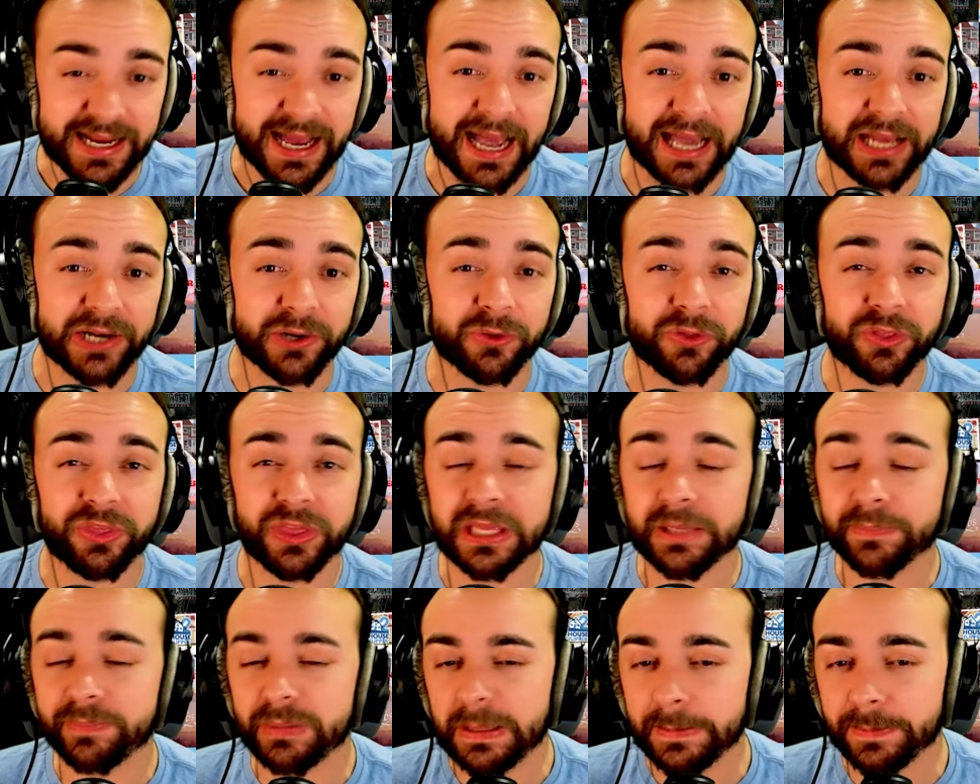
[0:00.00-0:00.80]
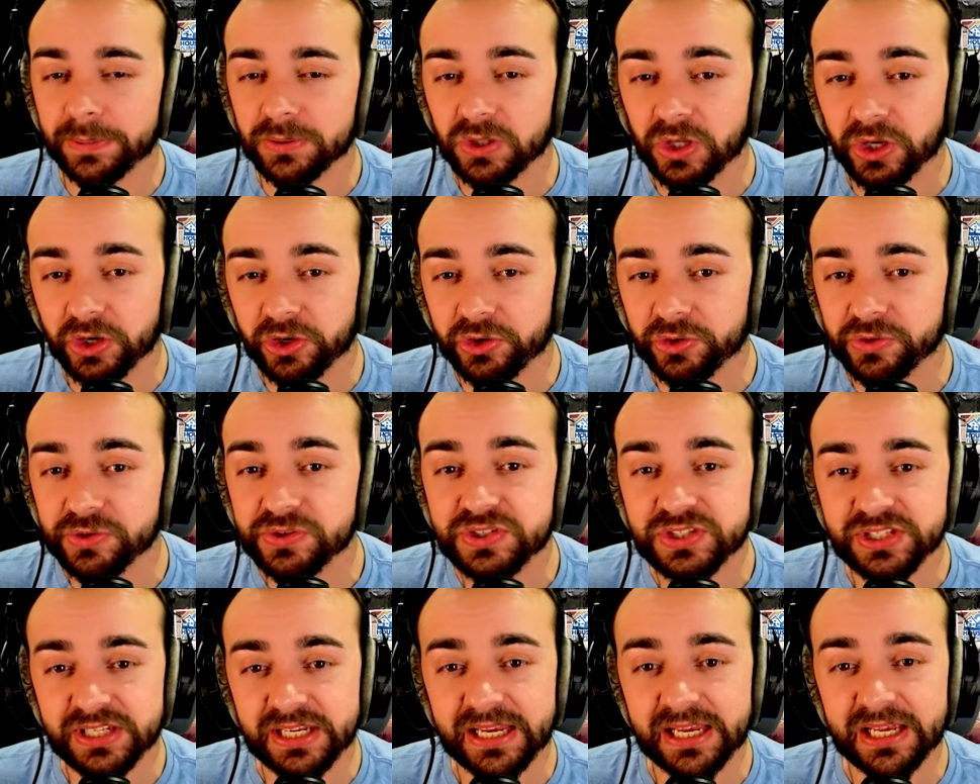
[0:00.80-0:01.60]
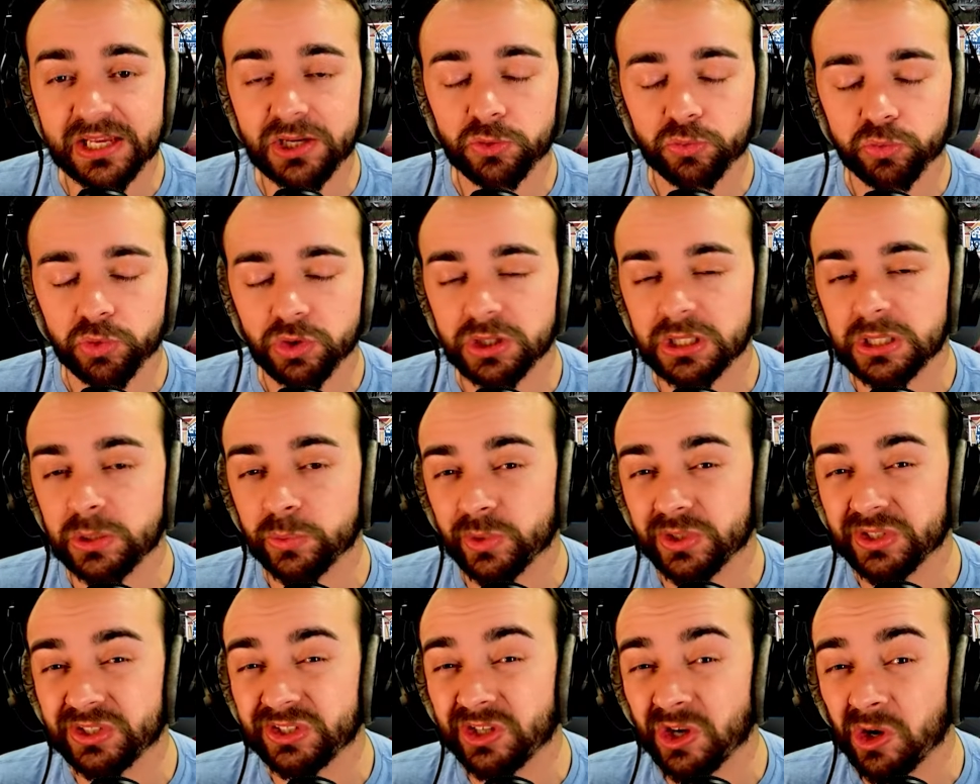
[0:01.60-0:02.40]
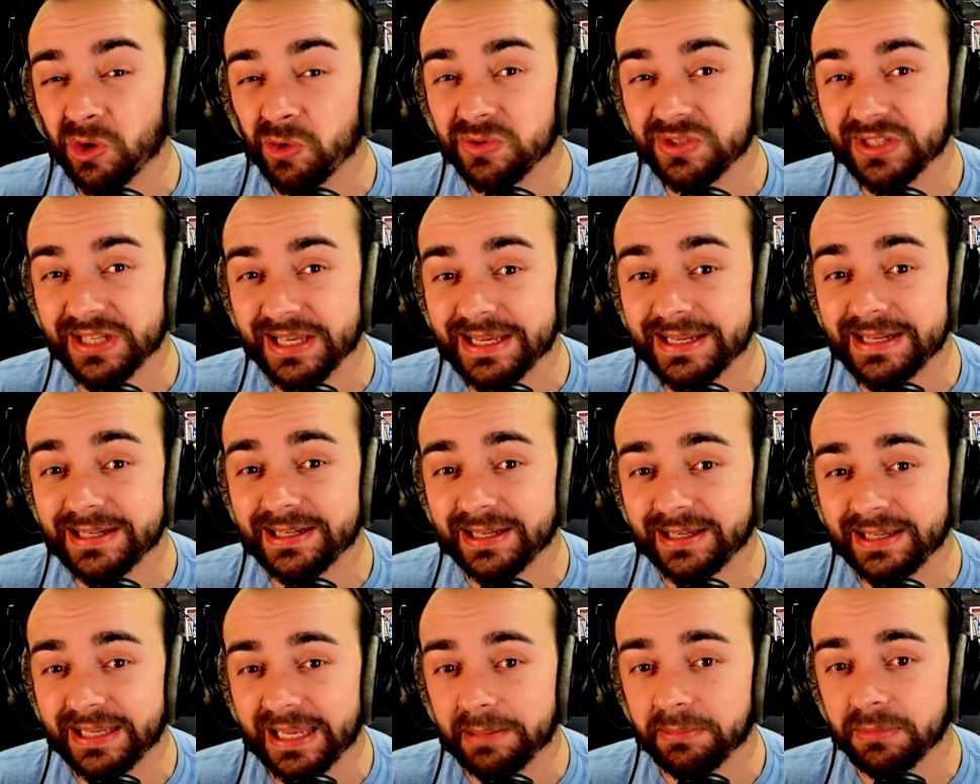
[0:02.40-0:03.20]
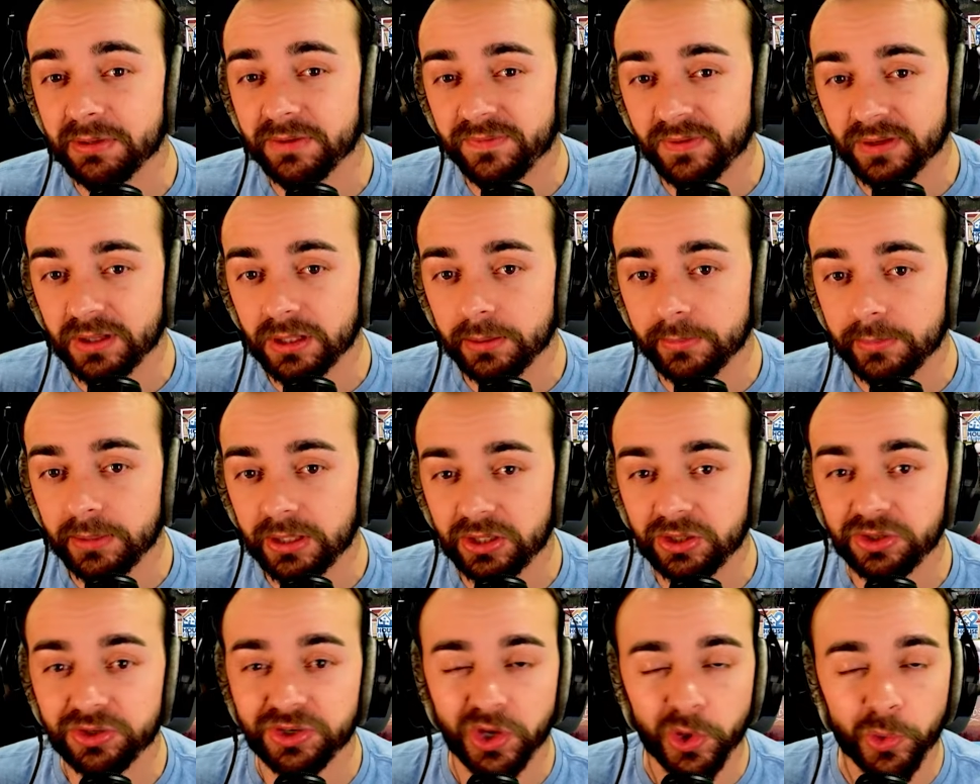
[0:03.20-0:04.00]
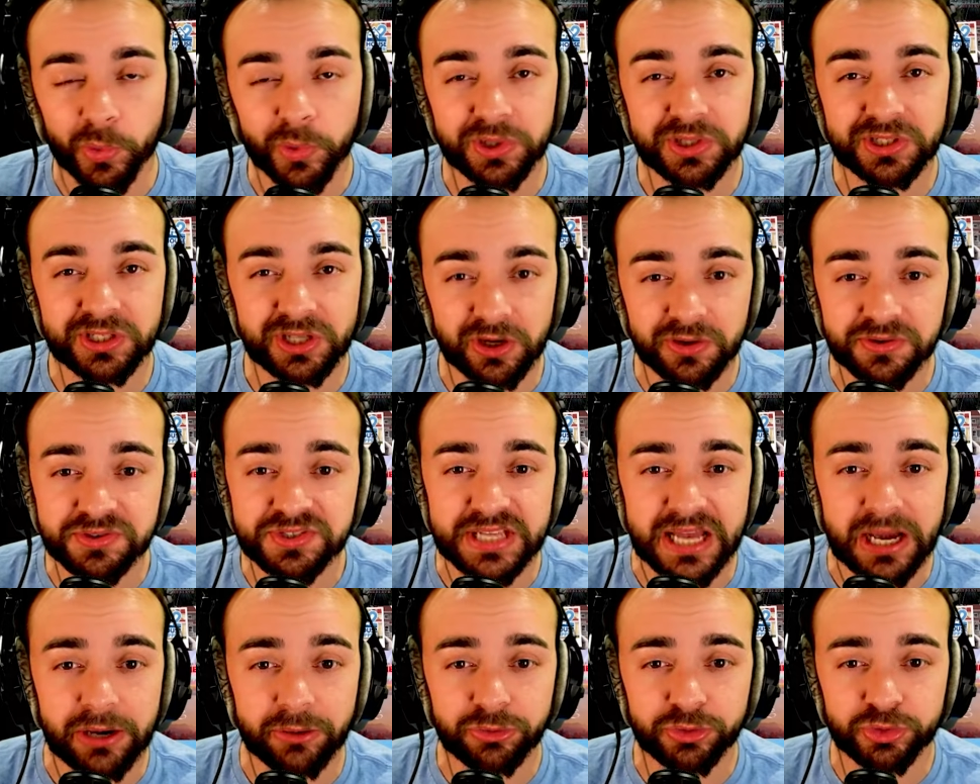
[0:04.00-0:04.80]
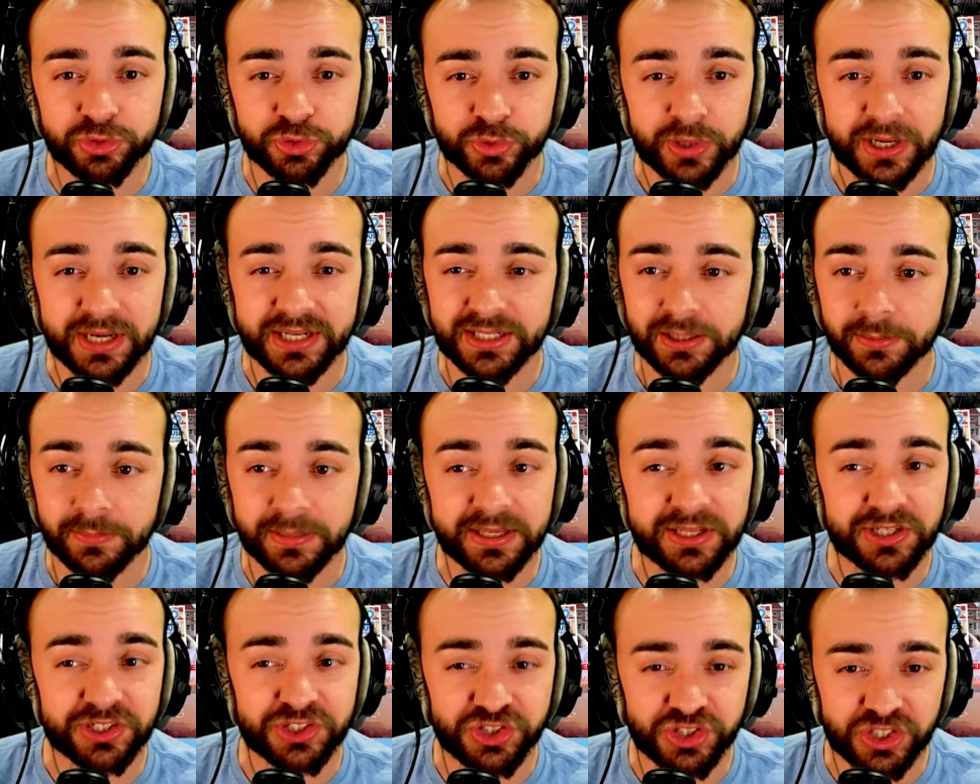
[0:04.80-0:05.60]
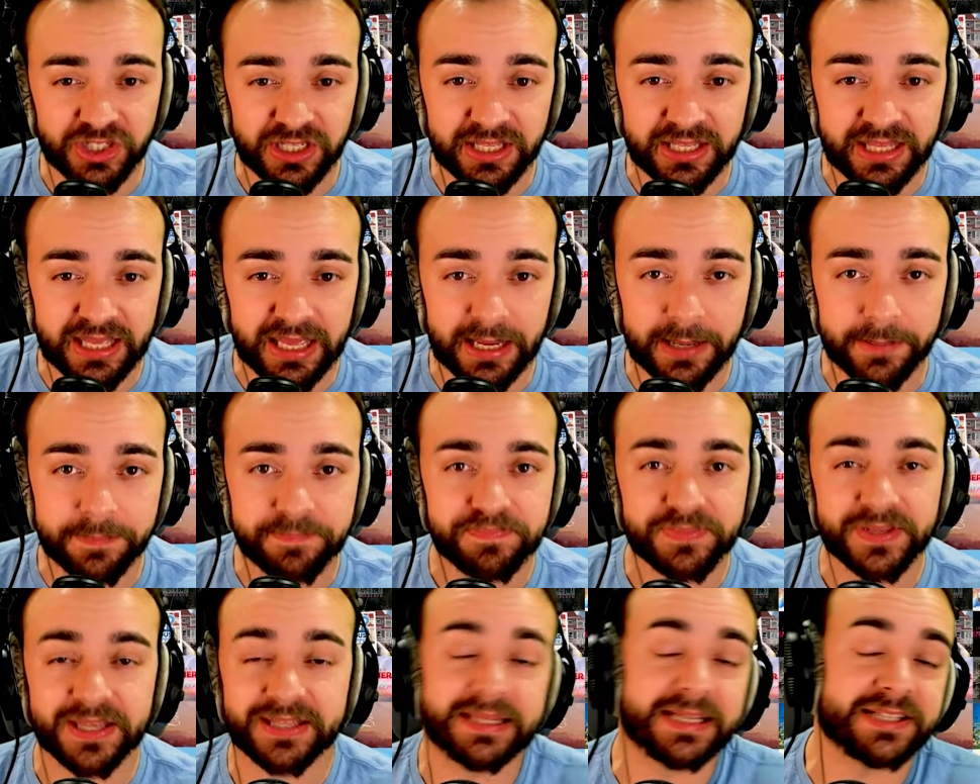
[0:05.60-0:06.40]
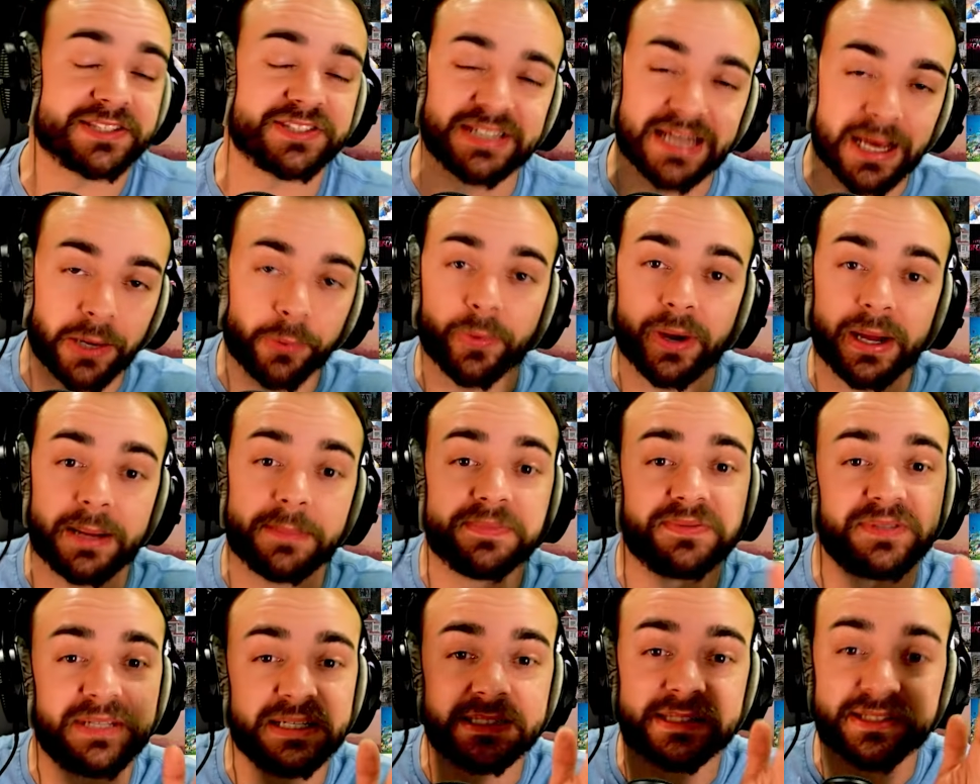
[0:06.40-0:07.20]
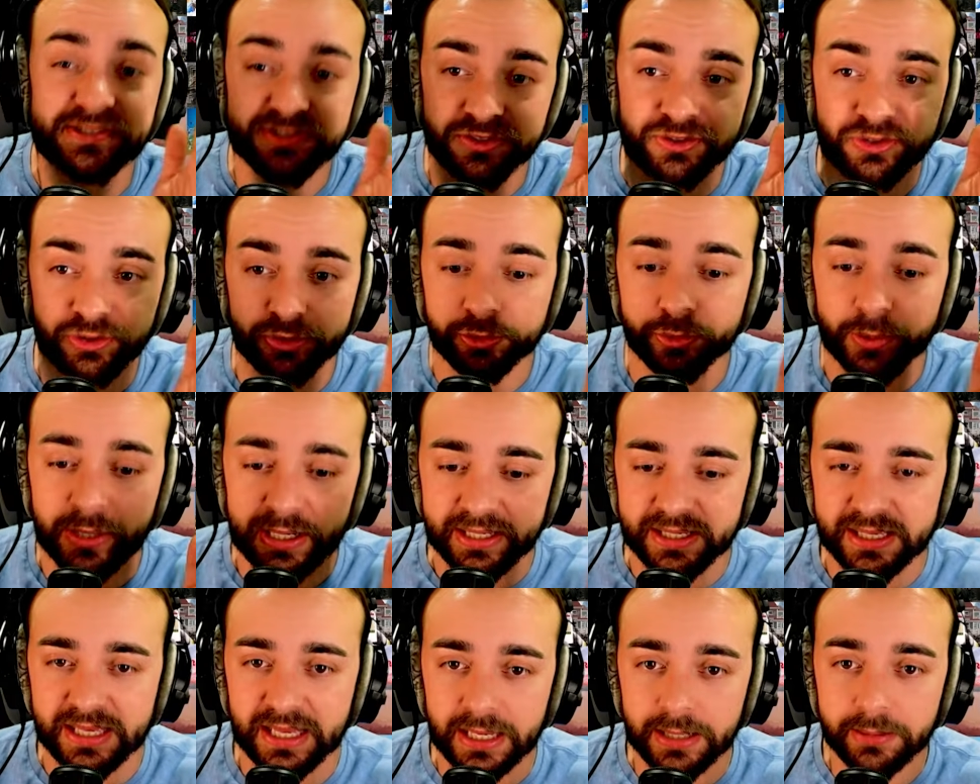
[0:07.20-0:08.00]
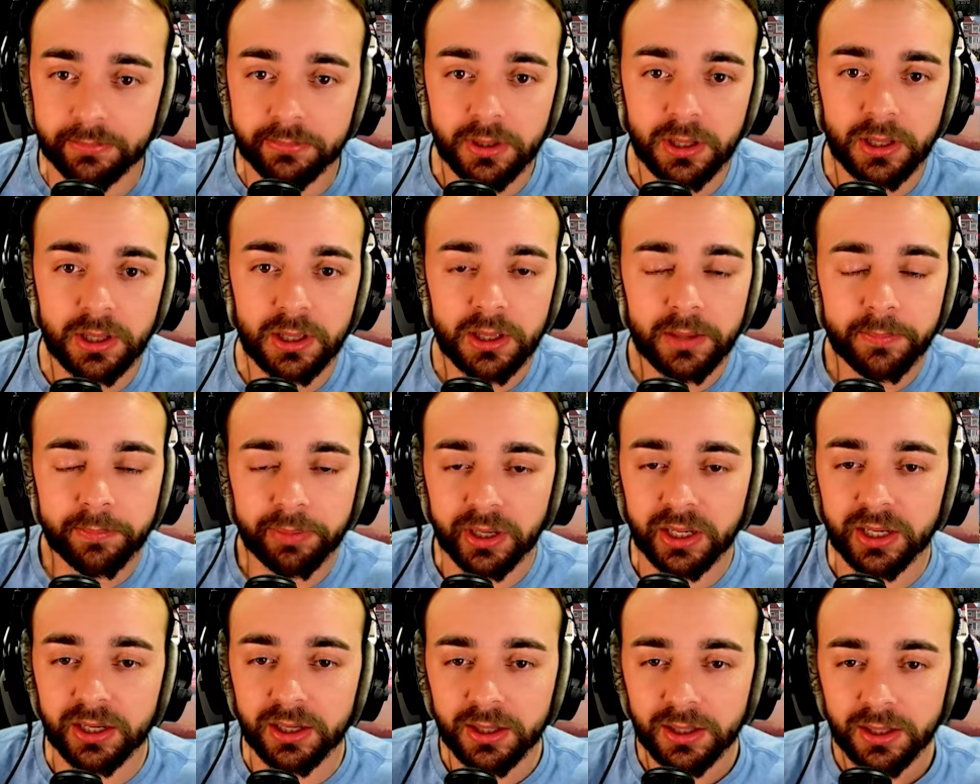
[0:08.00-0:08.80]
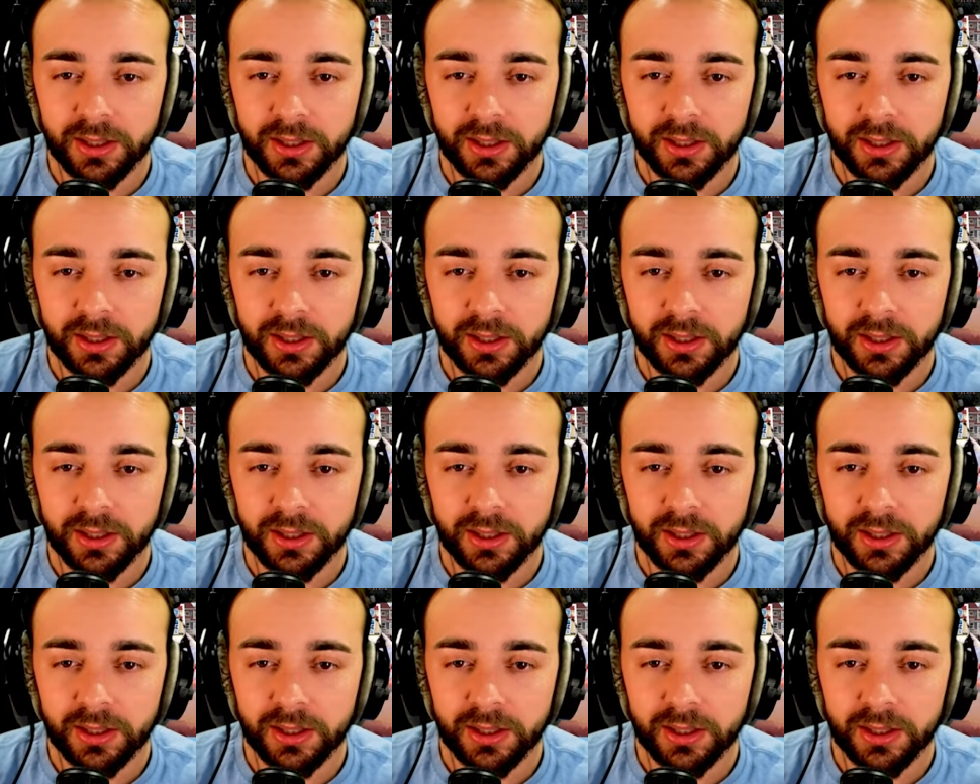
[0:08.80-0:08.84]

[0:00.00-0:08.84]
I don't think people understand really what goes into game development. No one goes out trying to make a shitty game, and that's not why I'm saying this is a great game. But